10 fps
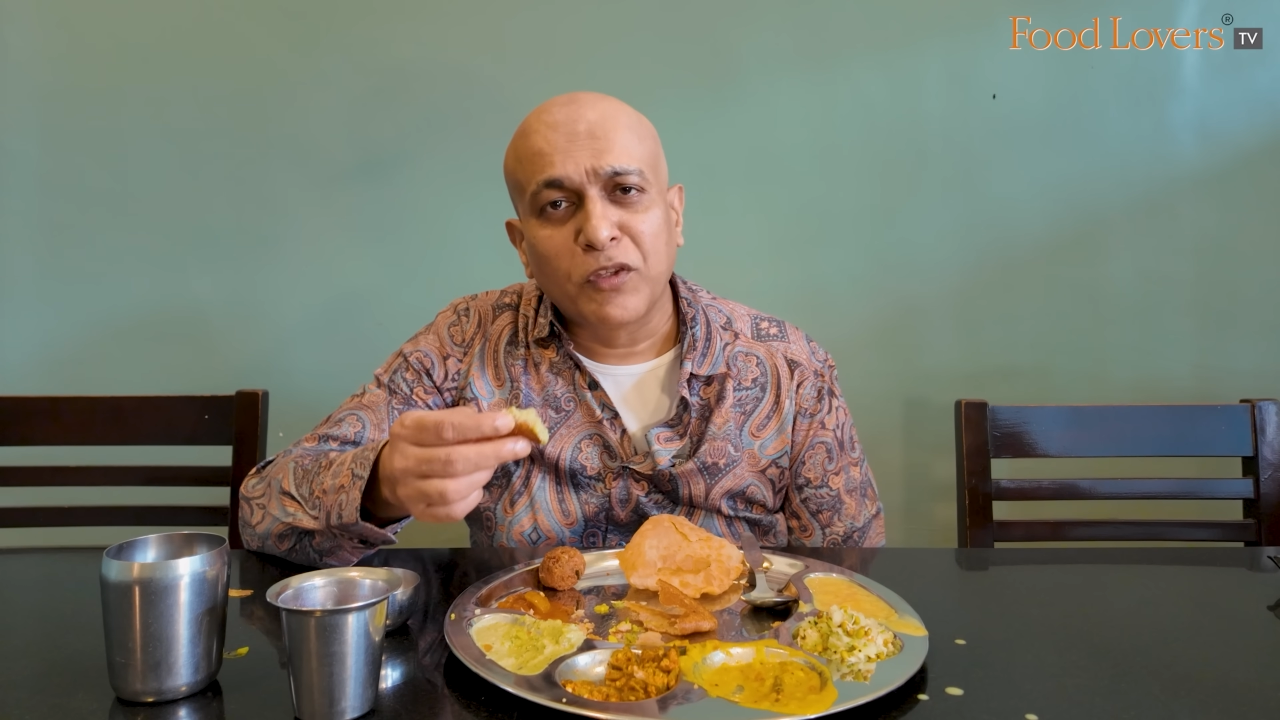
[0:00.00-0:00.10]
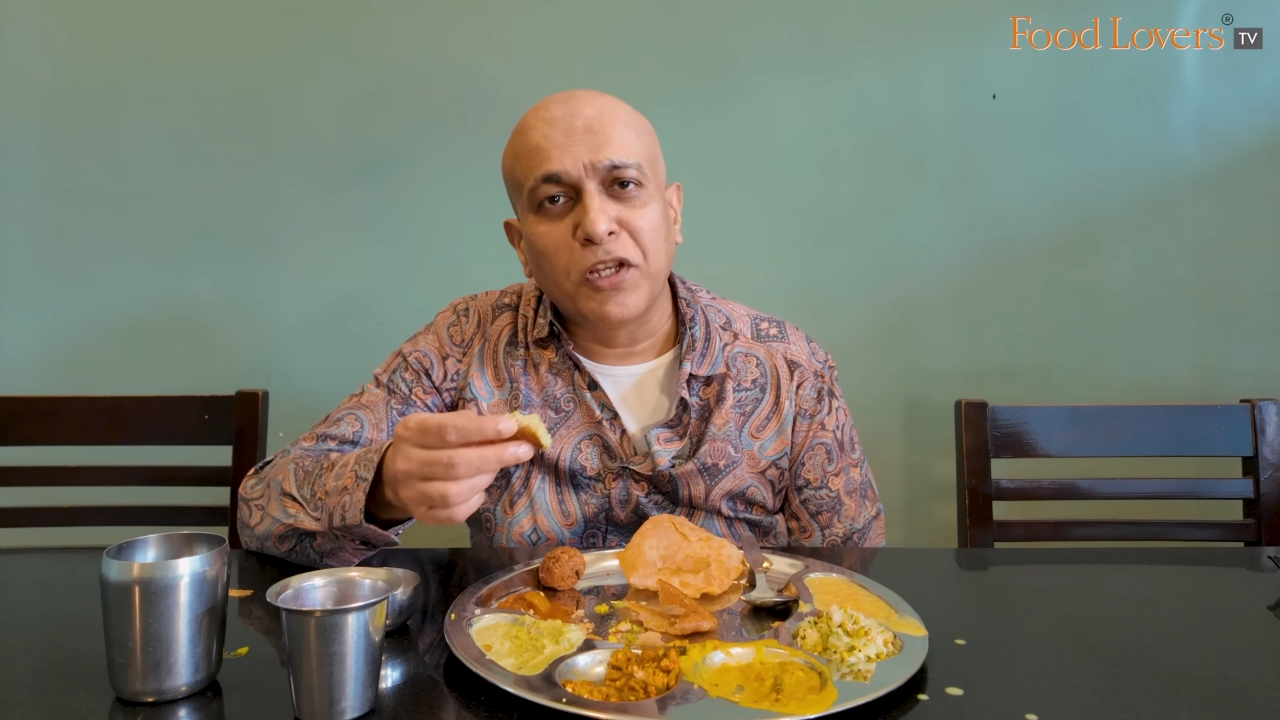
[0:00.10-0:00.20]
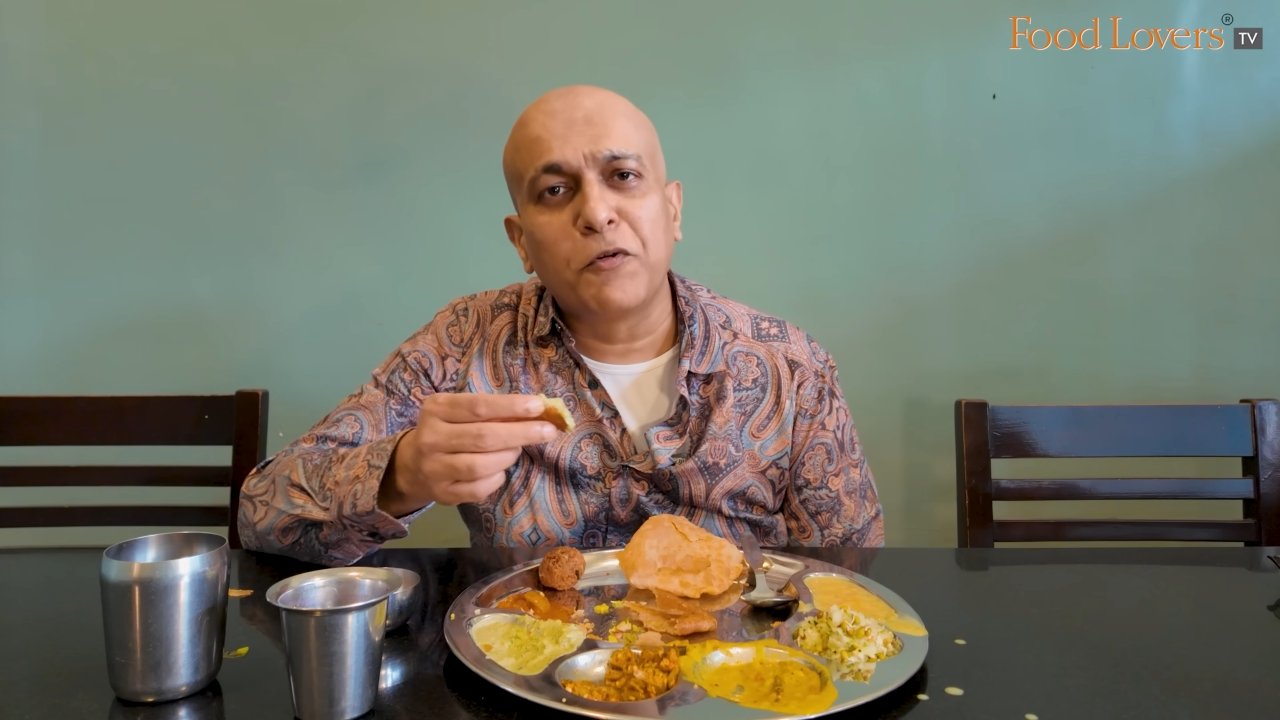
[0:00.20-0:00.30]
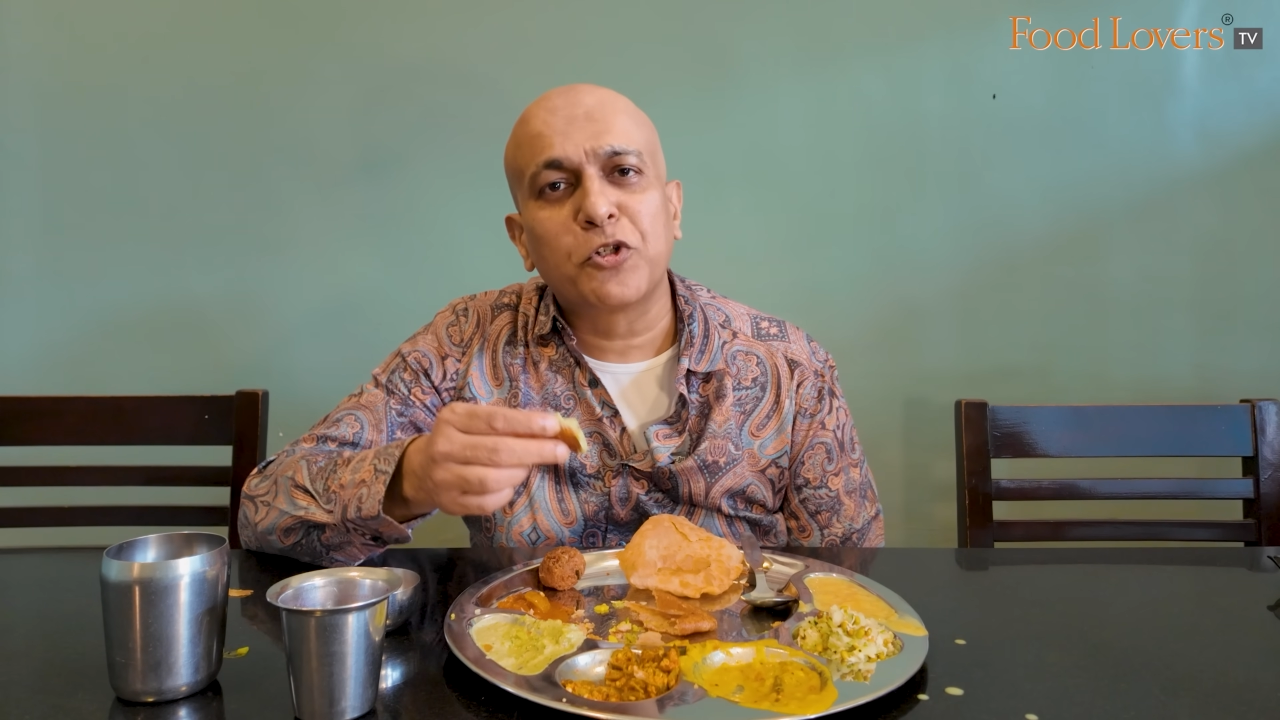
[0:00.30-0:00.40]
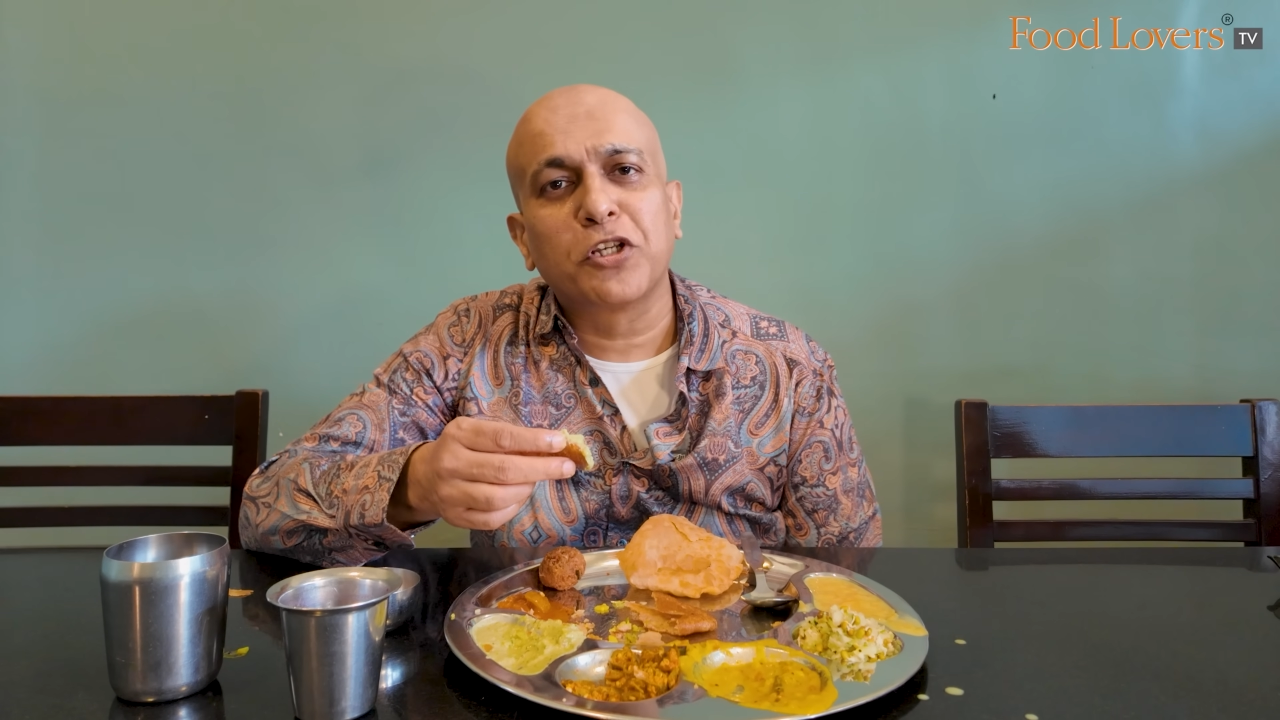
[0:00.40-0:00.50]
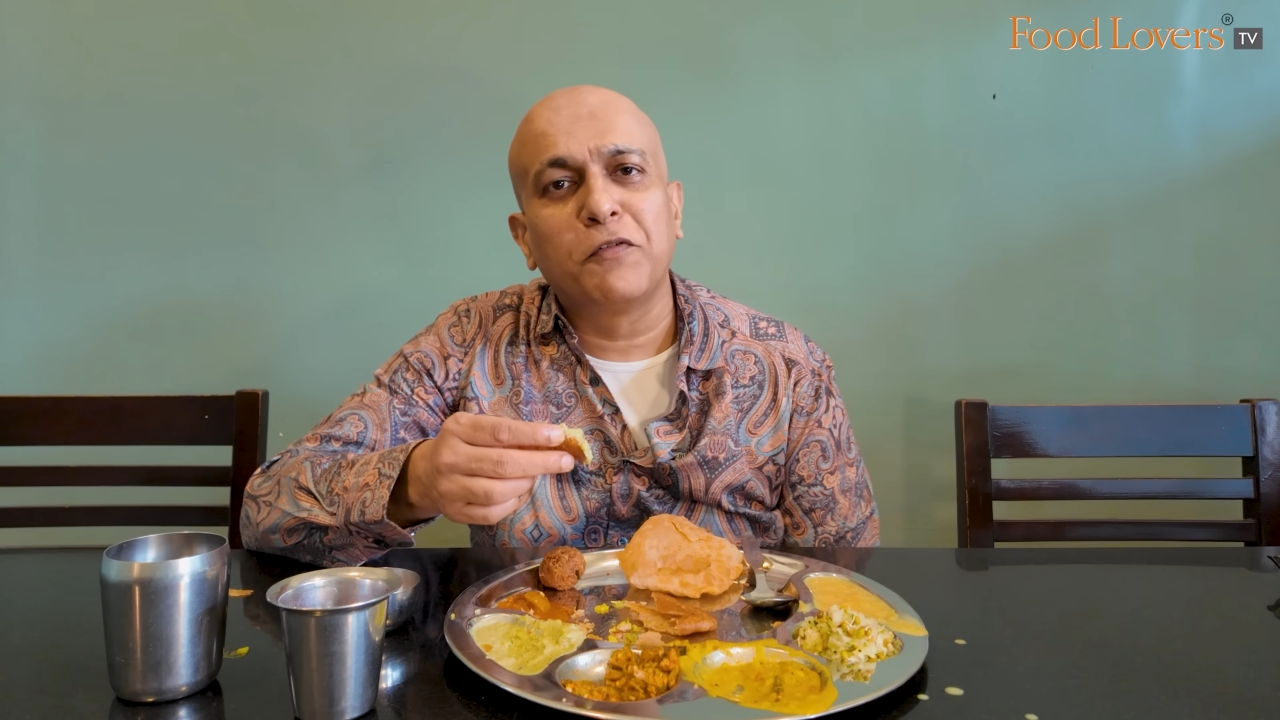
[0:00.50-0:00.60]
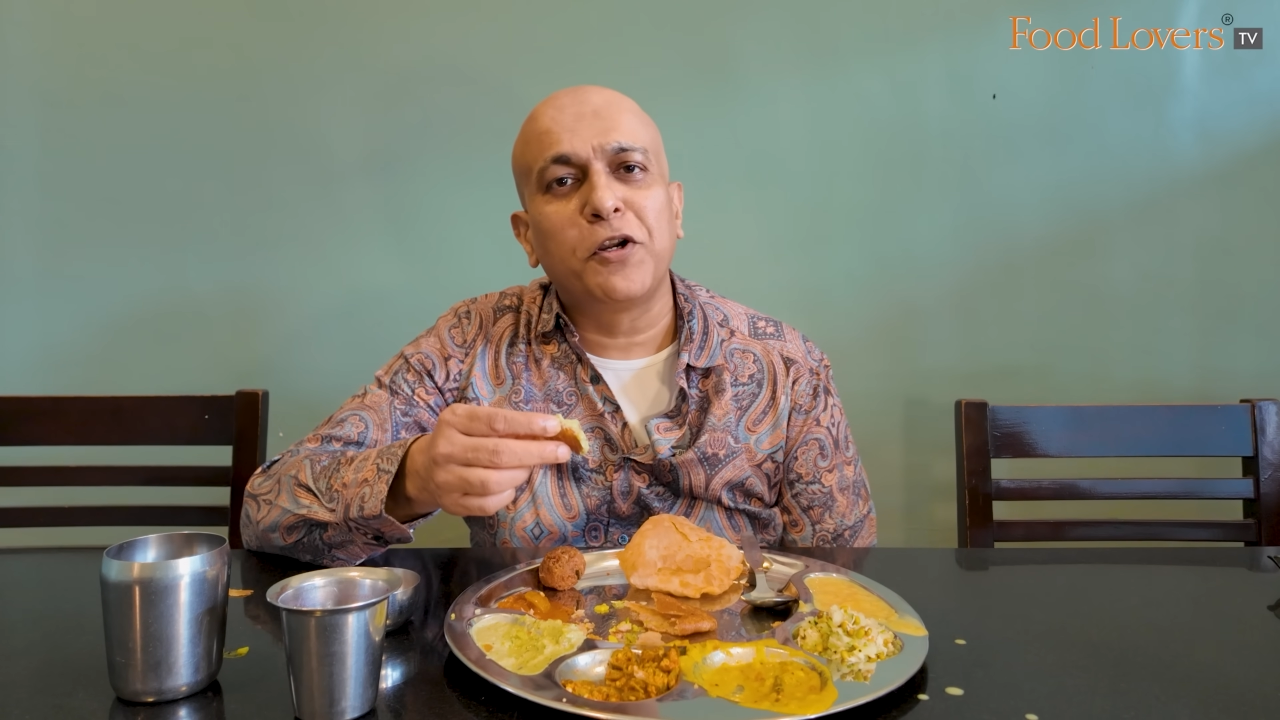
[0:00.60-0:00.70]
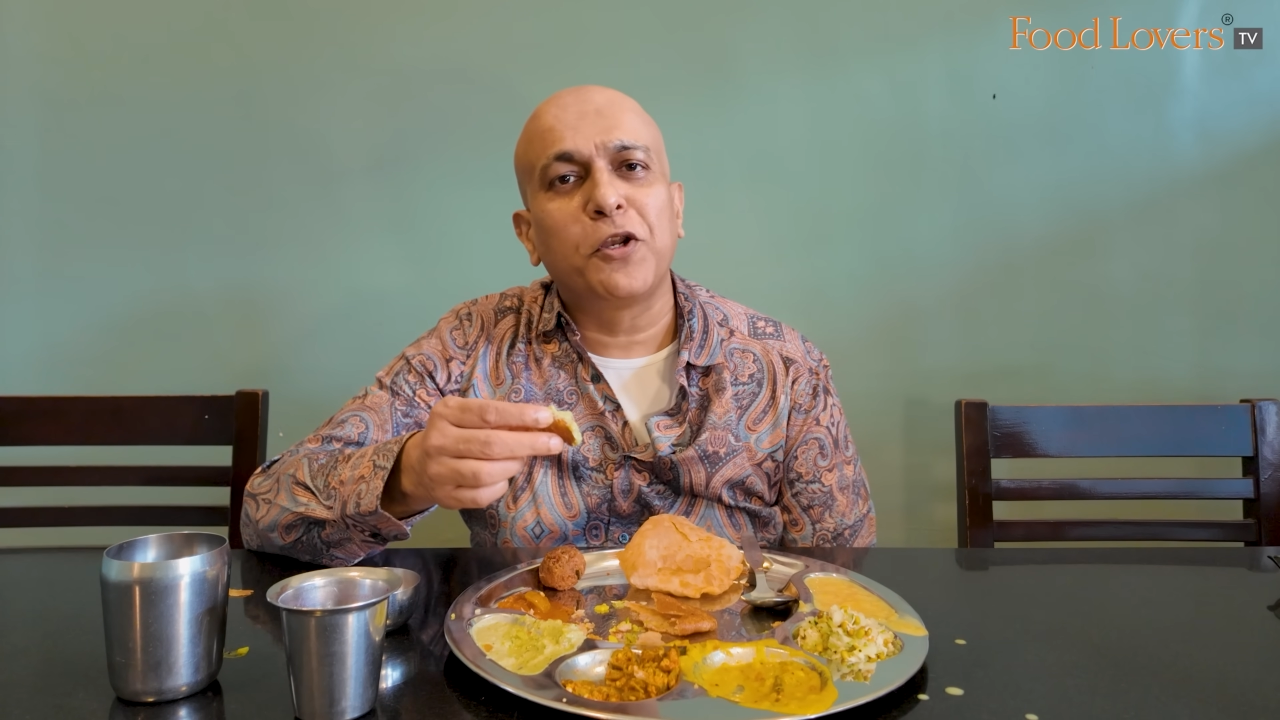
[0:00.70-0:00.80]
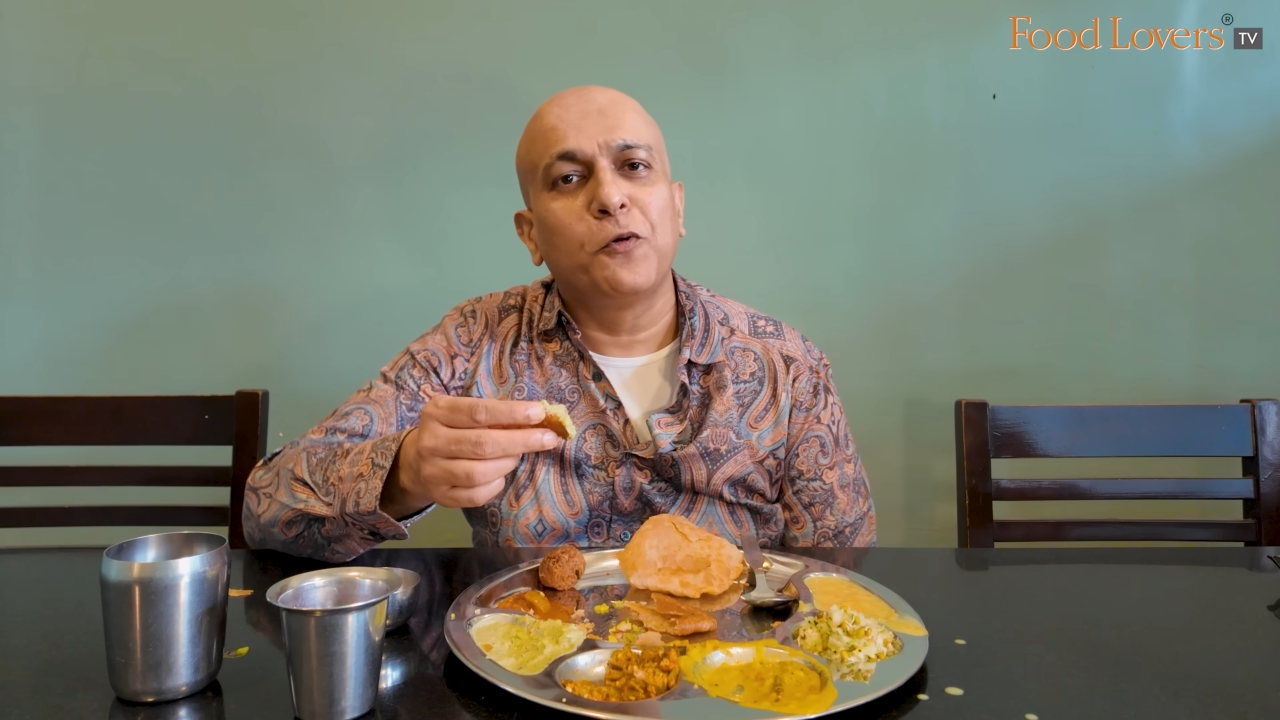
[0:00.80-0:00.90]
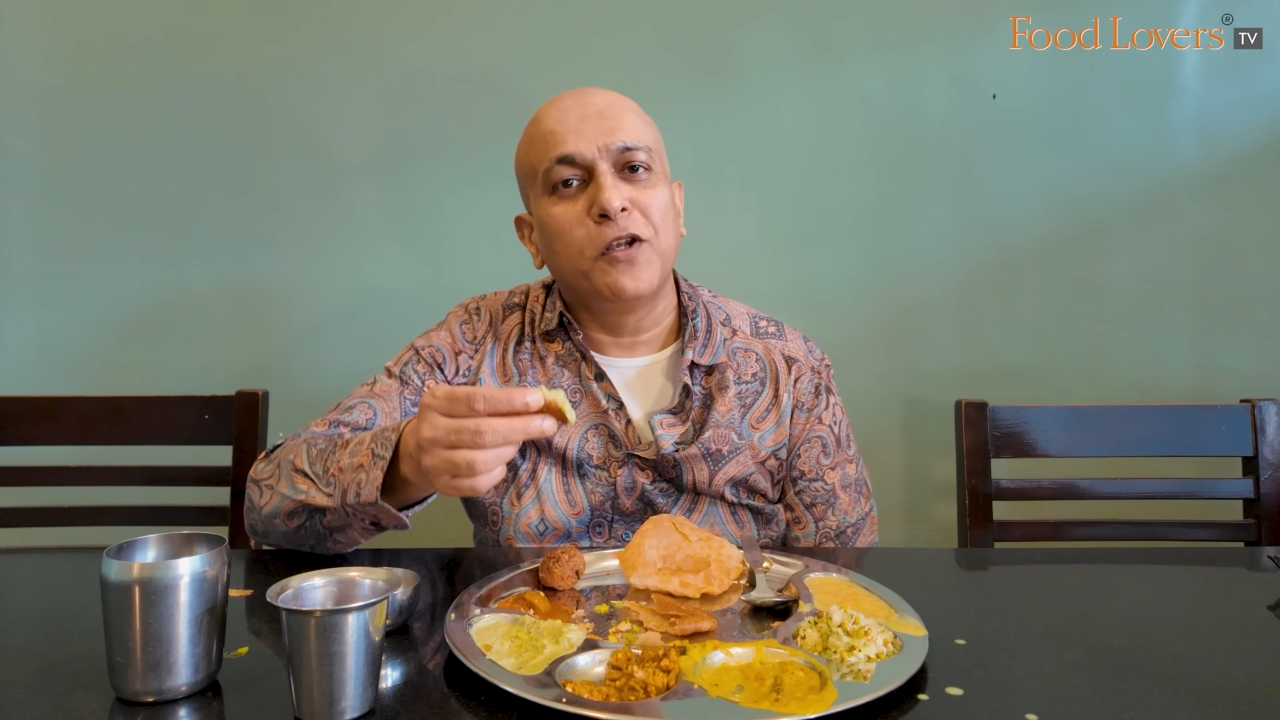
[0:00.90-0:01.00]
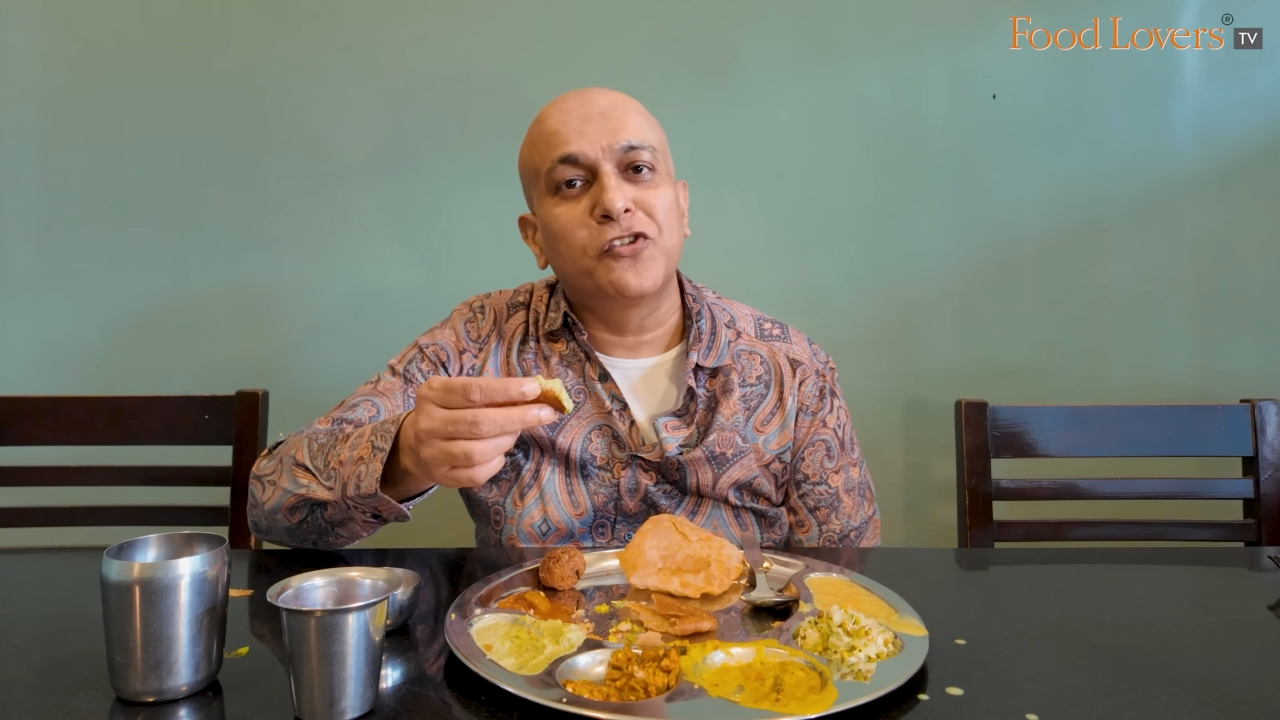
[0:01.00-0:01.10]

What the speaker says: They would serve it to you